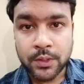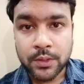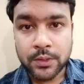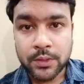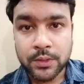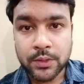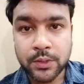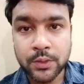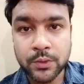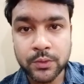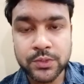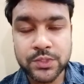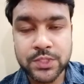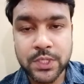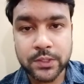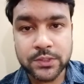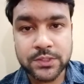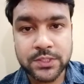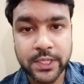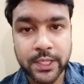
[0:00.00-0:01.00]
lose
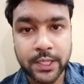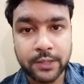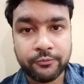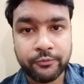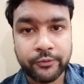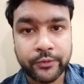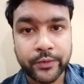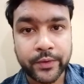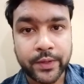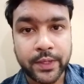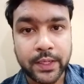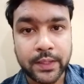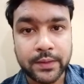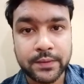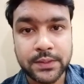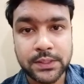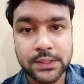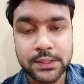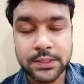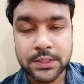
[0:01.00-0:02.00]
yourself in
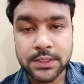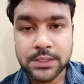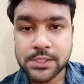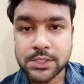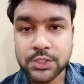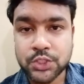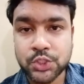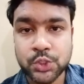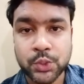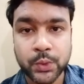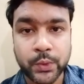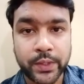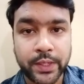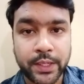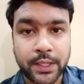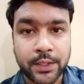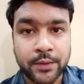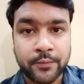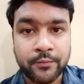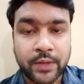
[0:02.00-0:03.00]
the
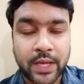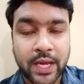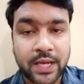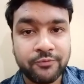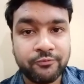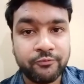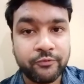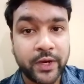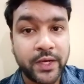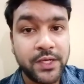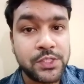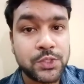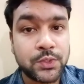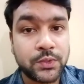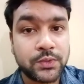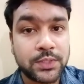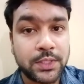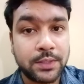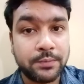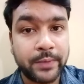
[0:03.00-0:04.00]
story and find
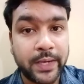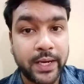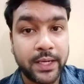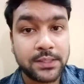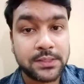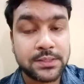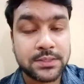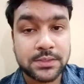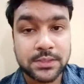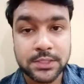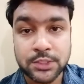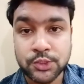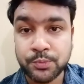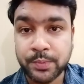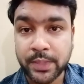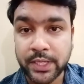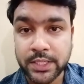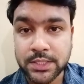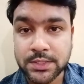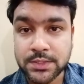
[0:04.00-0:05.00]
yourself at such
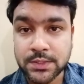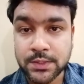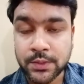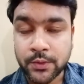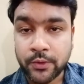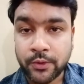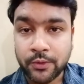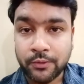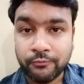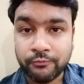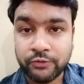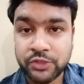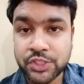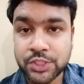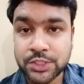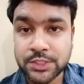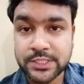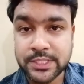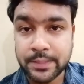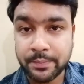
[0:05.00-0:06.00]
place which
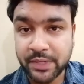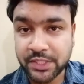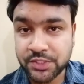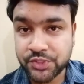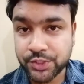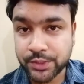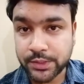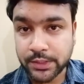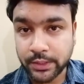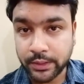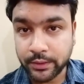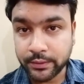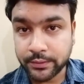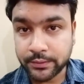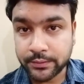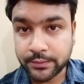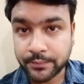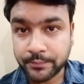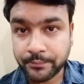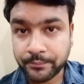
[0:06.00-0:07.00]
is depicted here.
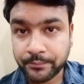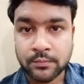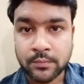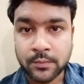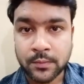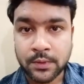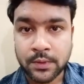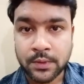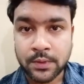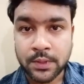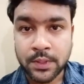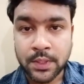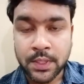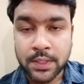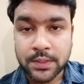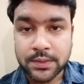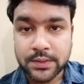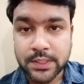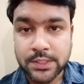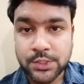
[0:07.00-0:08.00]

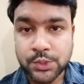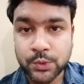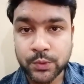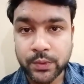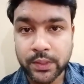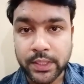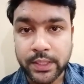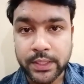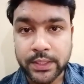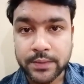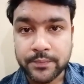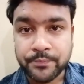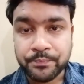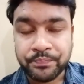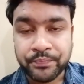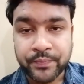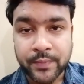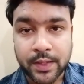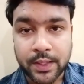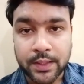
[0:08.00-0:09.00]
The story
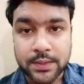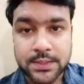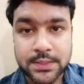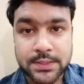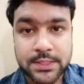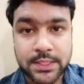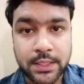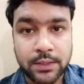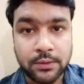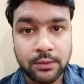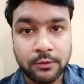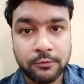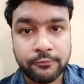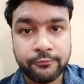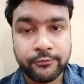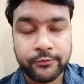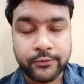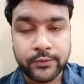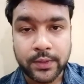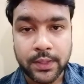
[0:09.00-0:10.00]
is a scene
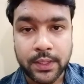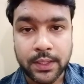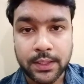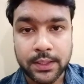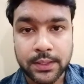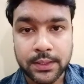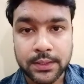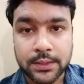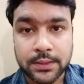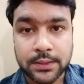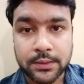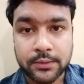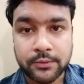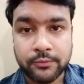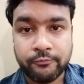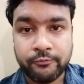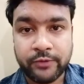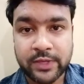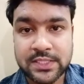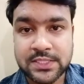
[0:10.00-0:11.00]
of a
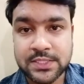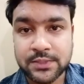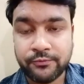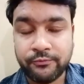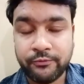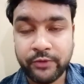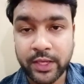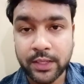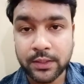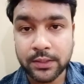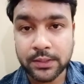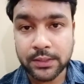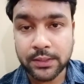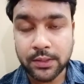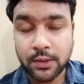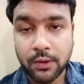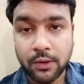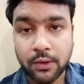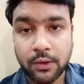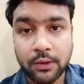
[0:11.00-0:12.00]
fair
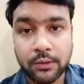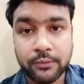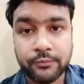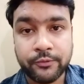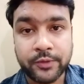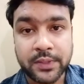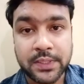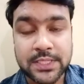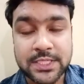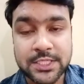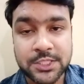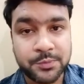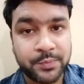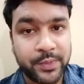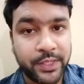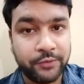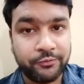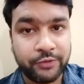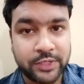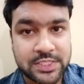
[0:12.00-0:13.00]
of a spring
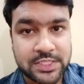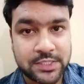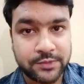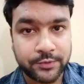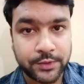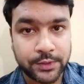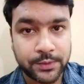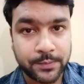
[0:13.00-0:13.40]
festival.